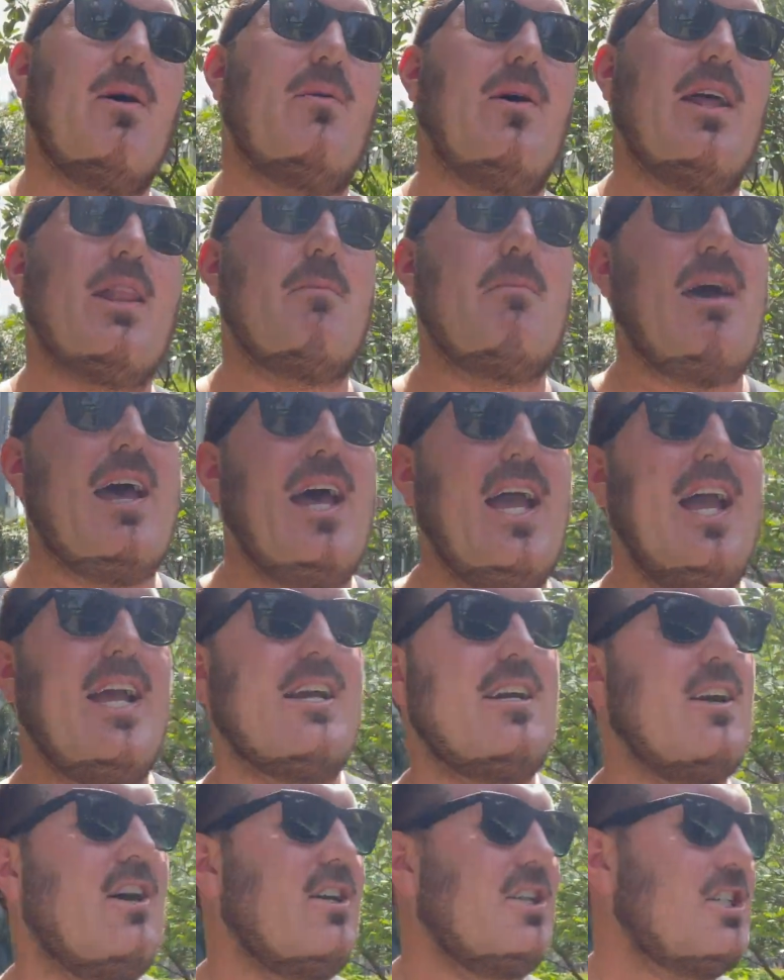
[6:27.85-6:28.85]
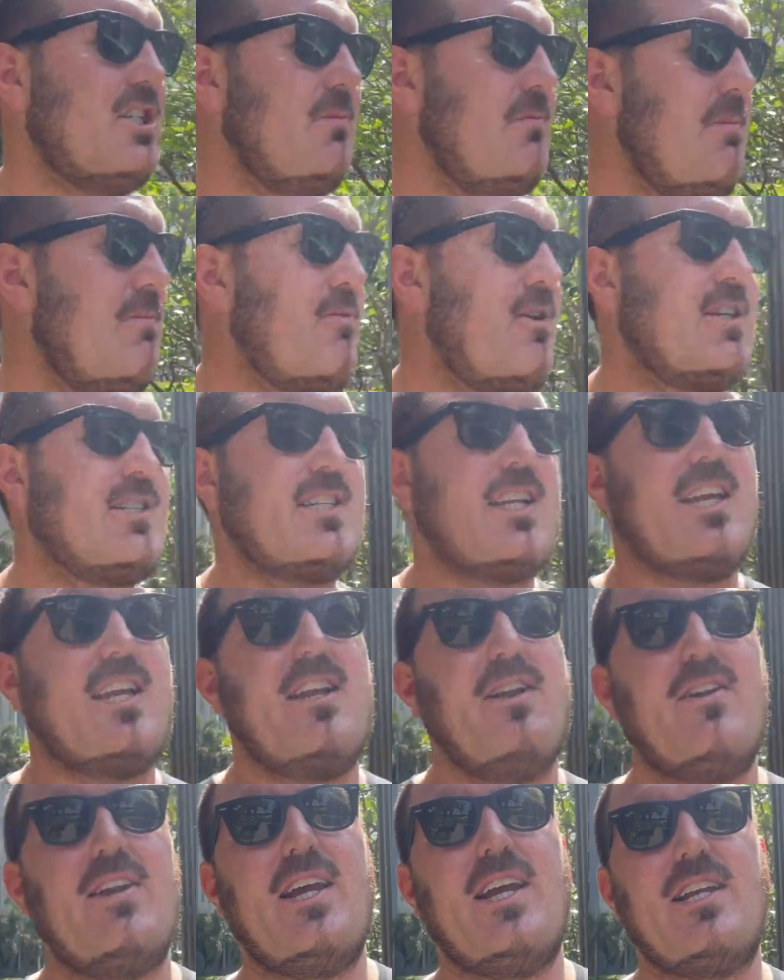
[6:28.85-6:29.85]
whether Matt Hancock should be
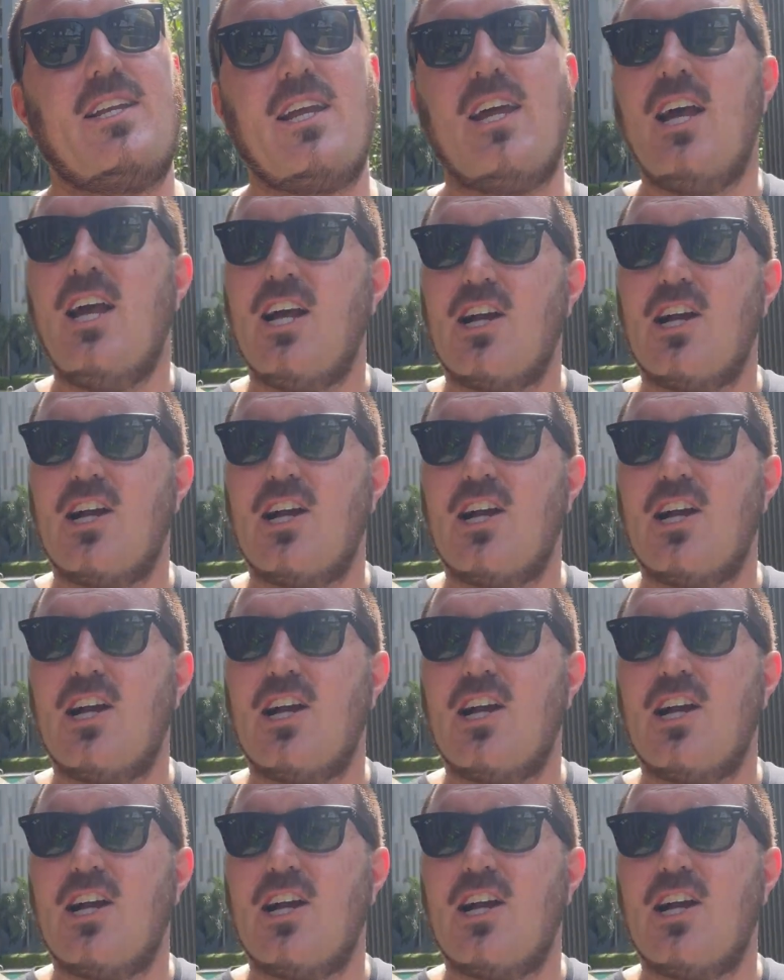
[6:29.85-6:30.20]
prosecuted